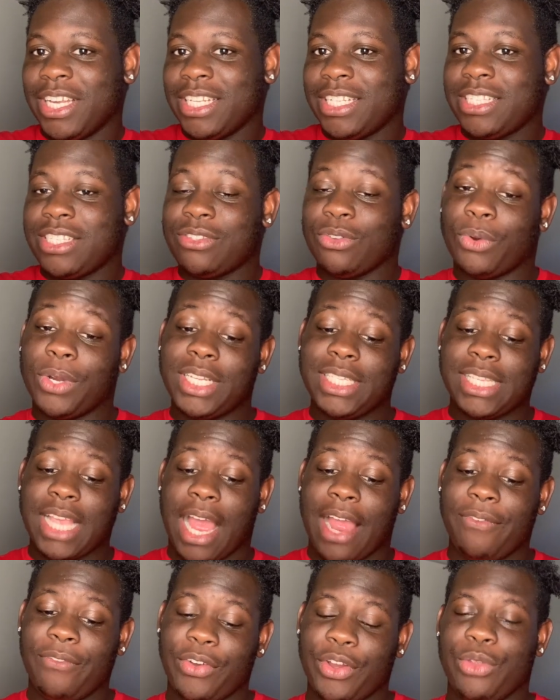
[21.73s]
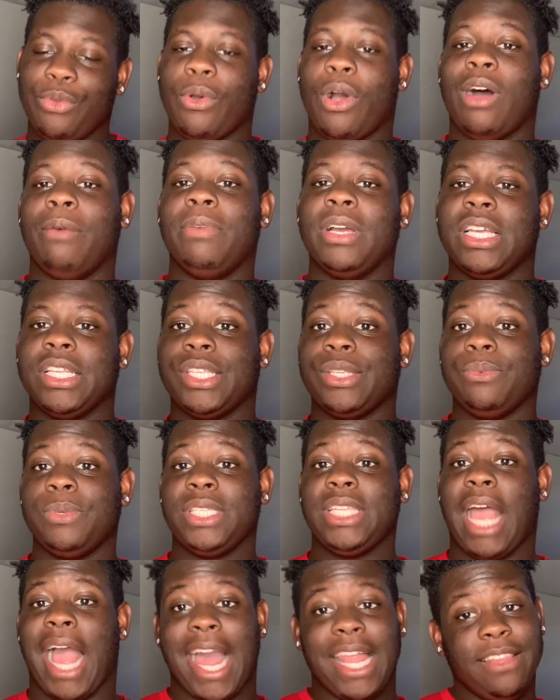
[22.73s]
story time for you all because it
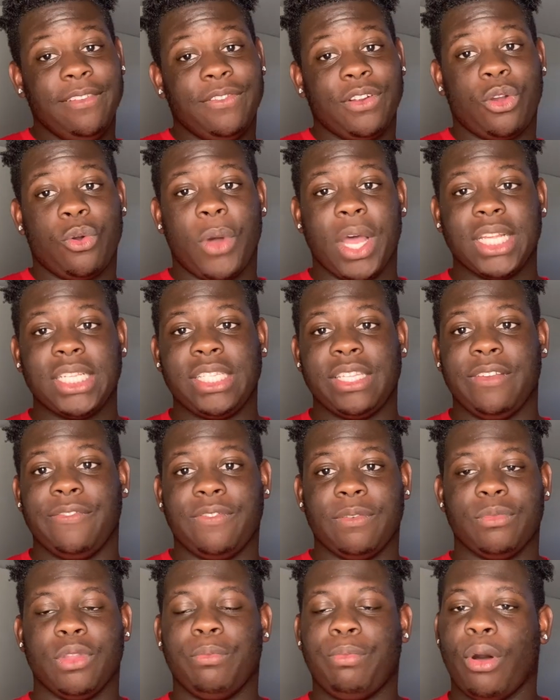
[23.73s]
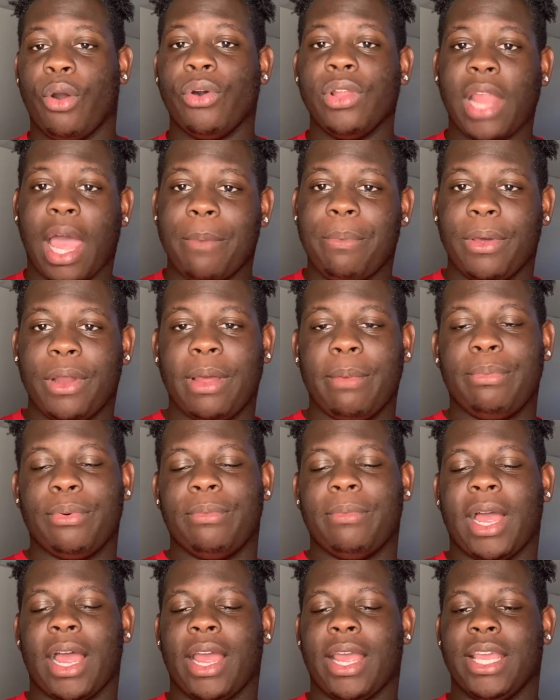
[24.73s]
was highly requested from the poll I put up on
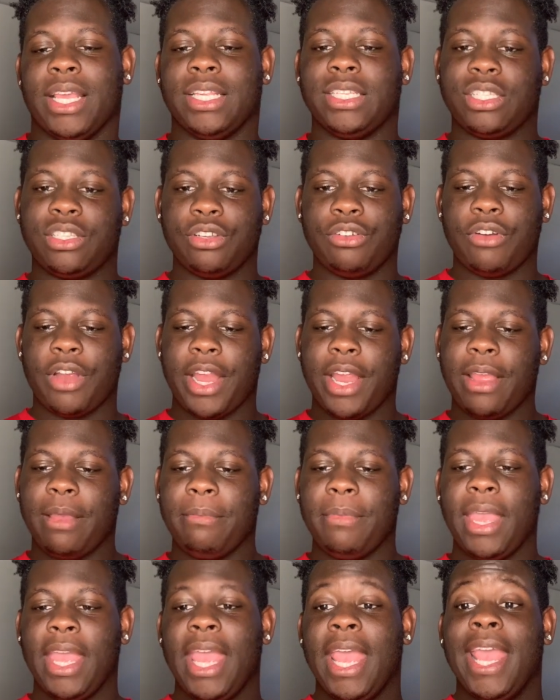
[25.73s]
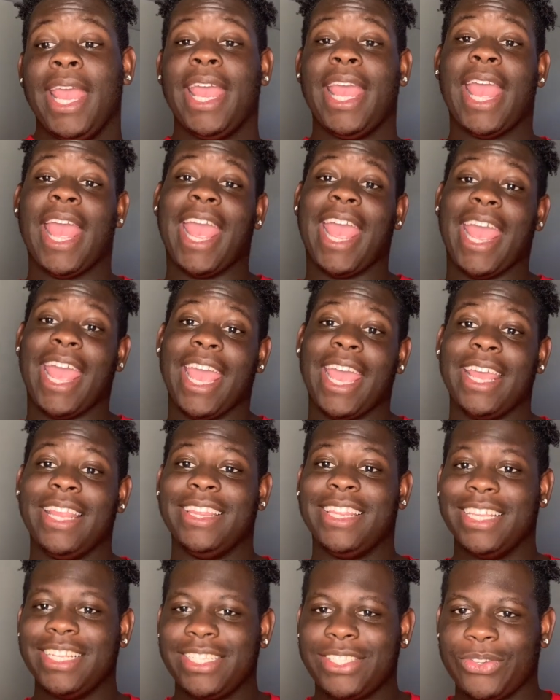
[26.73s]
my Instagram. And
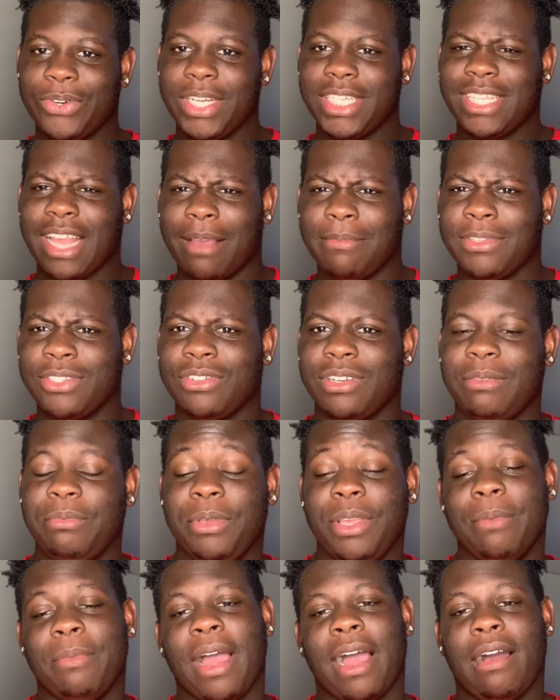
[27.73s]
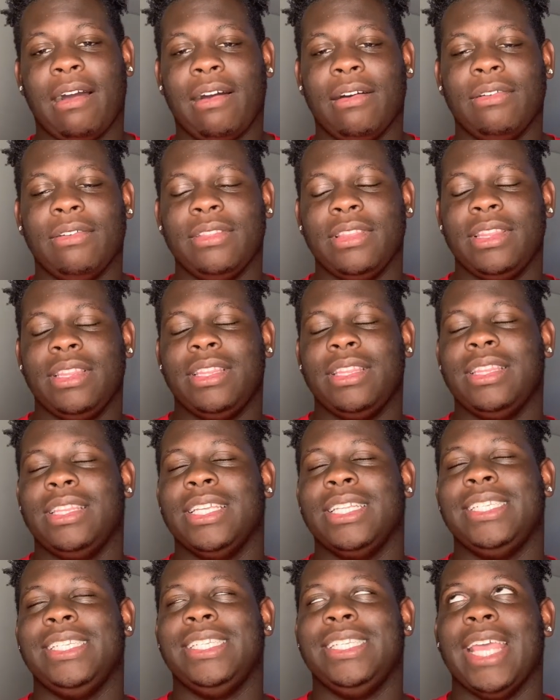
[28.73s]
this story time is going to be about
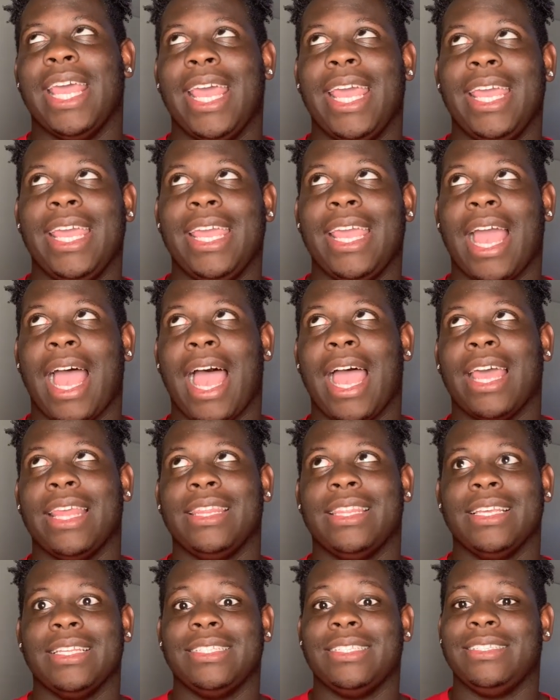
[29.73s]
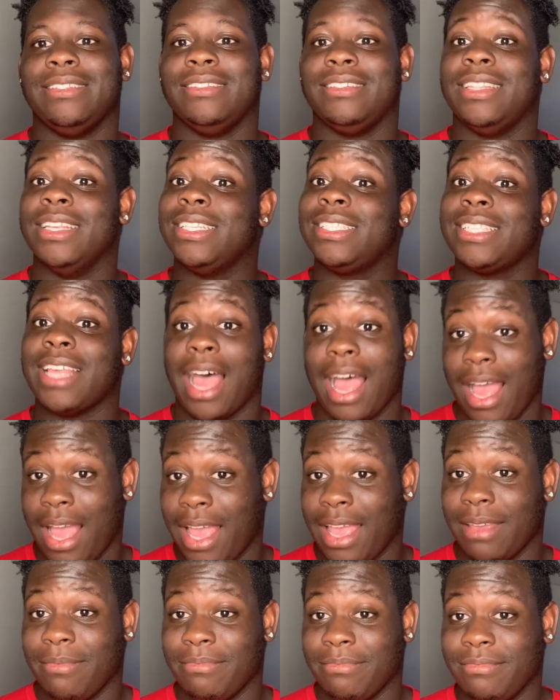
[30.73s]
the day the
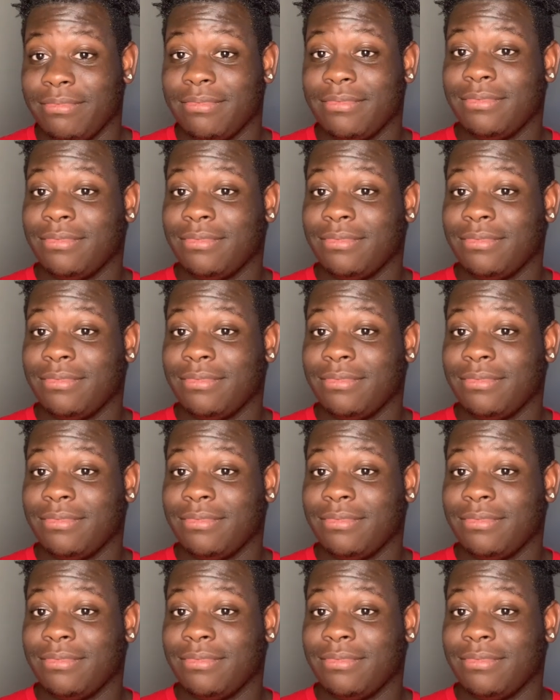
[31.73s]
time